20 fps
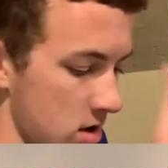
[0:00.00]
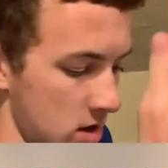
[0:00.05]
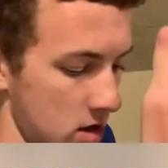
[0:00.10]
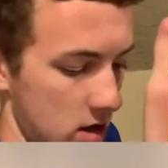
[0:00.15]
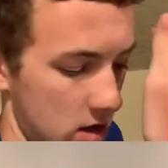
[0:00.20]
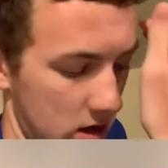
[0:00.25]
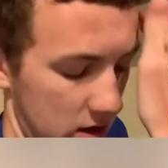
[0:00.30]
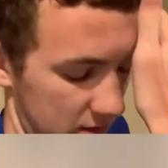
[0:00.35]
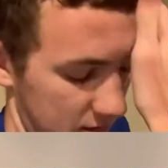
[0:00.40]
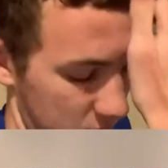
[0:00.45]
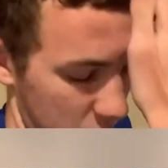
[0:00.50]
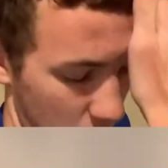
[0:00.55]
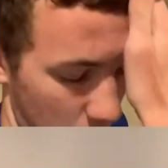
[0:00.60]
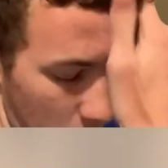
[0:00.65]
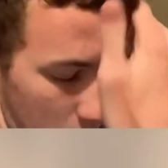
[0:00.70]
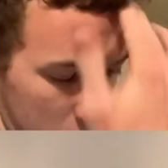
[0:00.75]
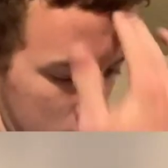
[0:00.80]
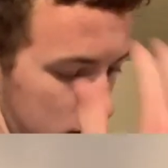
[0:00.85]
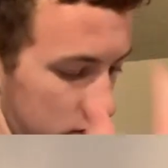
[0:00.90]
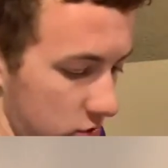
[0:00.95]
if you
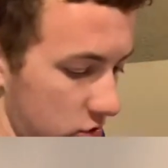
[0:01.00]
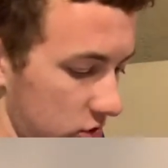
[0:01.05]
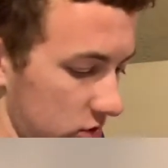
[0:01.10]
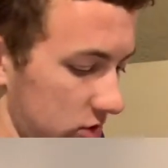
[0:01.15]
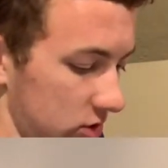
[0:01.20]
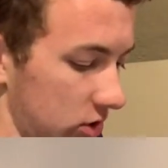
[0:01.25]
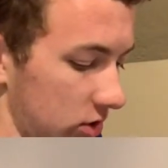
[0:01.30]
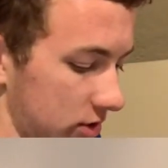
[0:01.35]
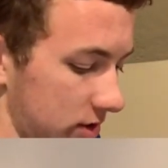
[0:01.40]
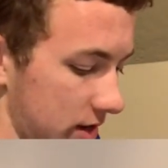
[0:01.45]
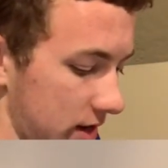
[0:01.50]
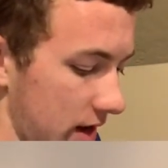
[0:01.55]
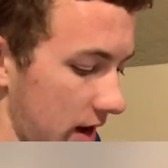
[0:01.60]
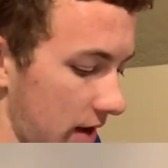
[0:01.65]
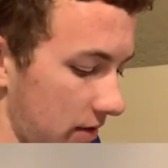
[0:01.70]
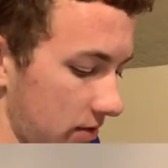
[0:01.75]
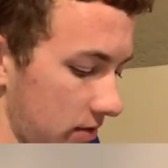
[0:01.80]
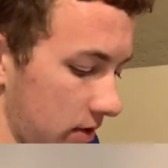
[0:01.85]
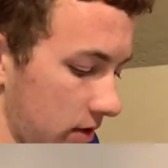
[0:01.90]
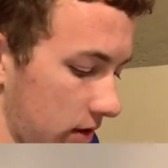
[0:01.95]
weren't just looking
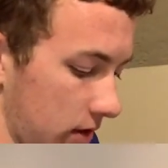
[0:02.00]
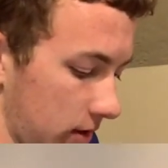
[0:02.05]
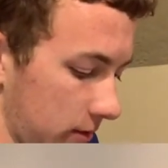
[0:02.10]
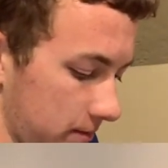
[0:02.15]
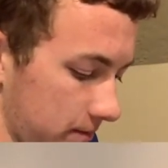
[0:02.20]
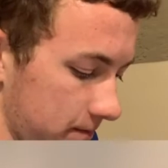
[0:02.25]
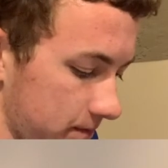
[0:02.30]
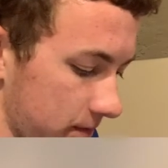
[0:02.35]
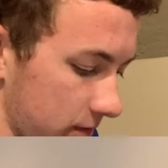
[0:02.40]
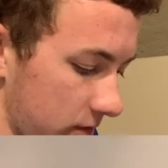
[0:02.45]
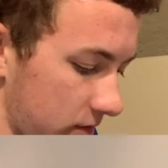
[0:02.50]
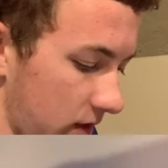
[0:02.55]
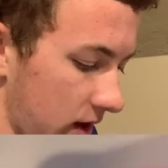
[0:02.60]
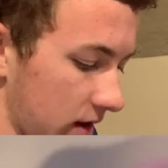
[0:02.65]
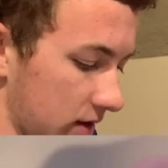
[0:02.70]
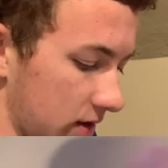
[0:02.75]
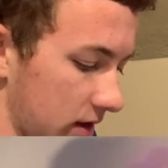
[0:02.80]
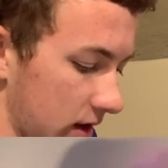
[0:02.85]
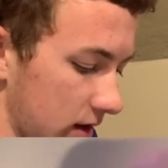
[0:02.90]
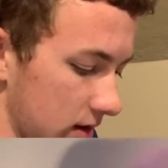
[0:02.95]
at the
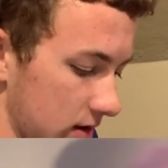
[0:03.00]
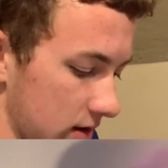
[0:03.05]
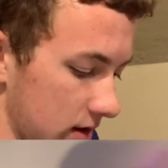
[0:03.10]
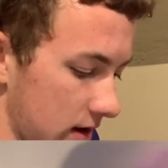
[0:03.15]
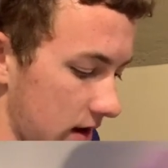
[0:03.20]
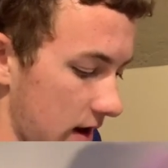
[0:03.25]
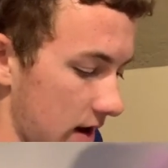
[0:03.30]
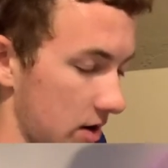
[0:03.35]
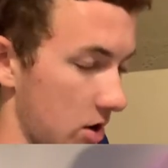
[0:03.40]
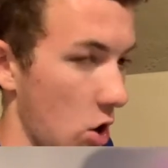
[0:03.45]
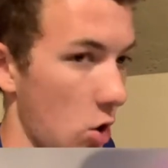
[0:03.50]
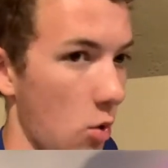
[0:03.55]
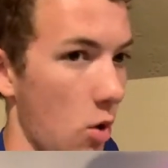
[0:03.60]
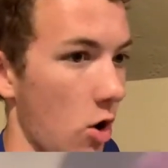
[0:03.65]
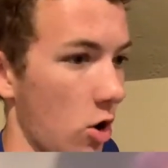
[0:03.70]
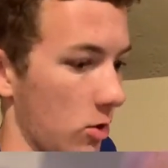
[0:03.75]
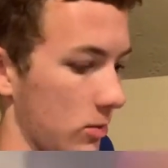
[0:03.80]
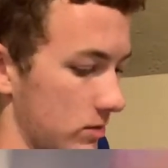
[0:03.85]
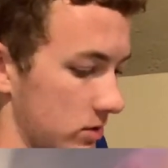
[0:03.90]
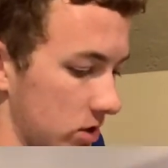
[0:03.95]
fact that it had no
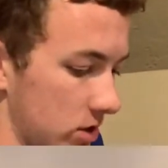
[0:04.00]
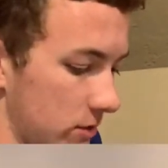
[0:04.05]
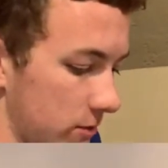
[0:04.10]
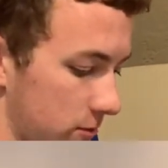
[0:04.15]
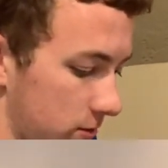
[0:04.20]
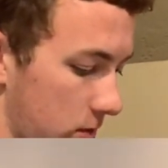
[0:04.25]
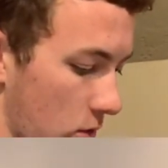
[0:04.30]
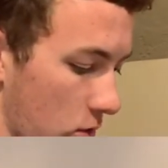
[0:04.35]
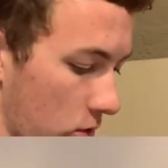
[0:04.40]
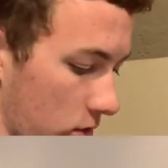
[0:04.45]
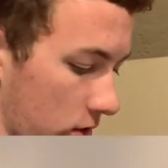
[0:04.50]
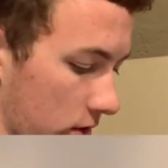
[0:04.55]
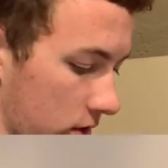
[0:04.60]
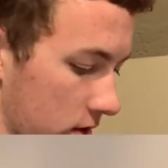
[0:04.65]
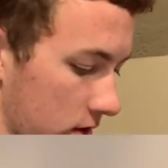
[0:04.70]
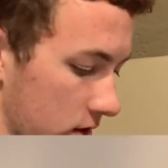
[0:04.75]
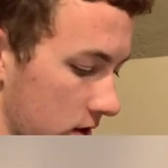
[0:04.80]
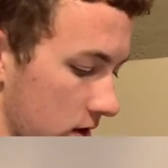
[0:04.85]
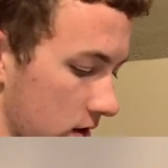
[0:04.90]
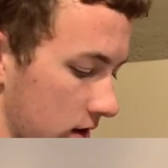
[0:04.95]
arms and 4
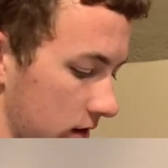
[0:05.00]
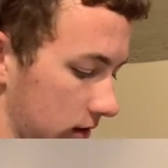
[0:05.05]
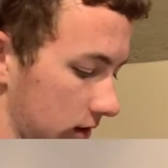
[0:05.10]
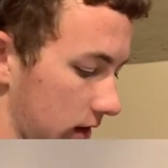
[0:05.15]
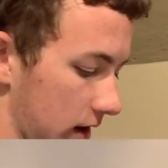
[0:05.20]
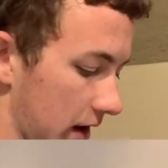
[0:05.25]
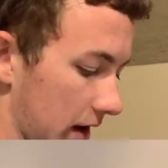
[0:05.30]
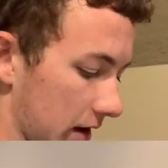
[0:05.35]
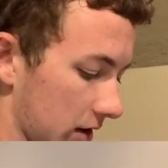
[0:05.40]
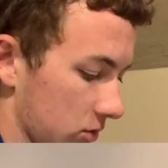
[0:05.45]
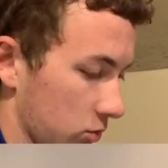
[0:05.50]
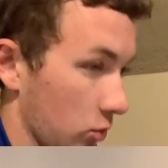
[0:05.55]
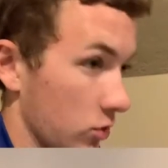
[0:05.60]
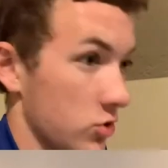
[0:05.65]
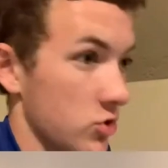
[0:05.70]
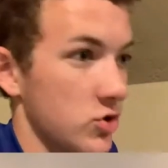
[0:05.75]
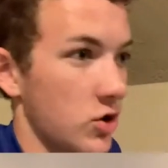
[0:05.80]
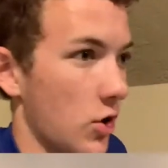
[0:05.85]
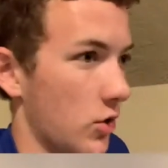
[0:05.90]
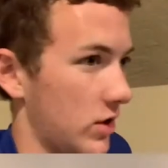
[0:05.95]
legs, which
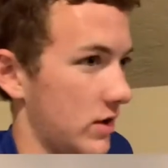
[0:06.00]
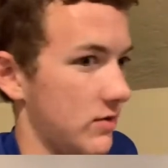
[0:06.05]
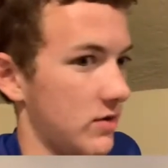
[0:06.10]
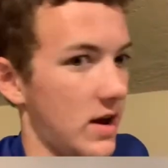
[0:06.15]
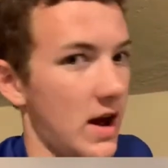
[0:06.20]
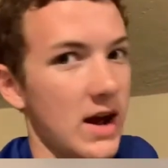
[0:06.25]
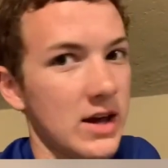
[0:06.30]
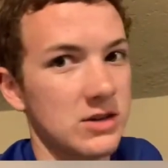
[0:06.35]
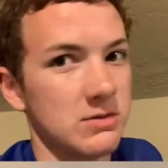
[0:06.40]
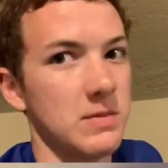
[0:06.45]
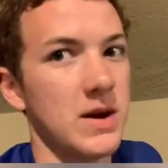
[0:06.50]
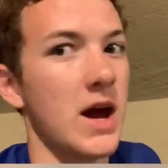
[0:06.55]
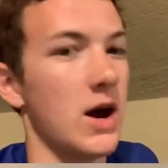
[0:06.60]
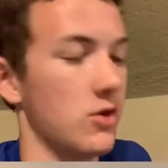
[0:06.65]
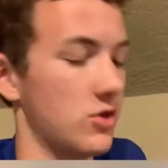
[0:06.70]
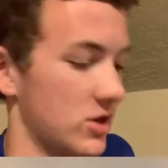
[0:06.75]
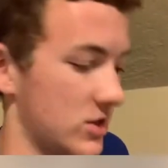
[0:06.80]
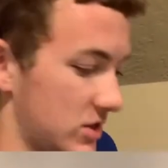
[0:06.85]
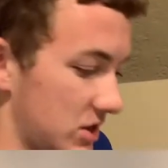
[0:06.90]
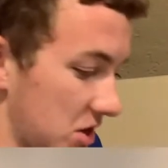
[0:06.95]
don't even ask me how
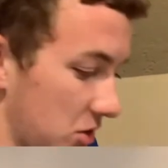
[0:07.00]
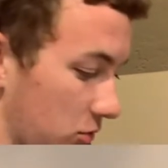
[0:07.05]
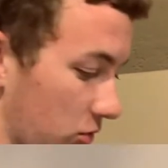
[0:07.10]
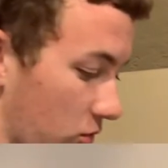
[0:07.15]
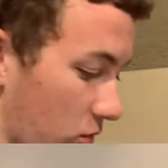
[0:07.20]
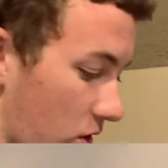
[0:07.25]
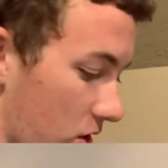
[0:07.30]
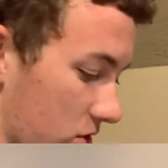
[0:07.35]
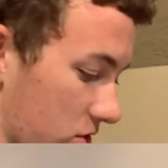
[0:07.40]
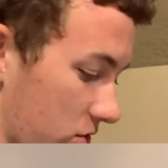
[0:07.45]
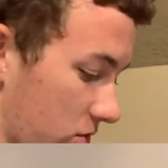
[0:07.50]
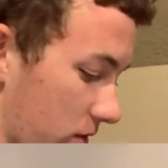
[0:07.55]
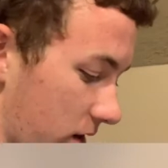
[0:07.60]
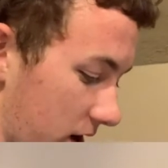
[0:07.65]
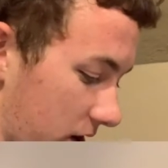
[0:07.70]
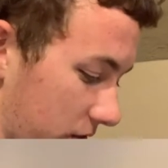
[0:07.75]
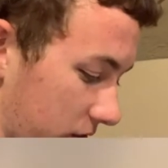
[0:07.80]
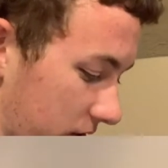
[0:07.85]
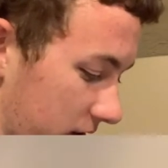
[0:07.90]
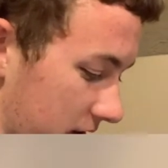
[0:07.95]
this thing would walk
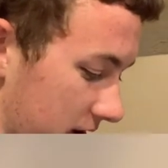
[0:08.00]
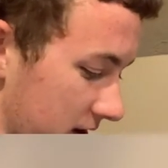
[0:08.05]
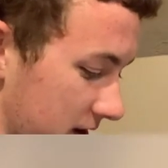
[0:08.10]
around.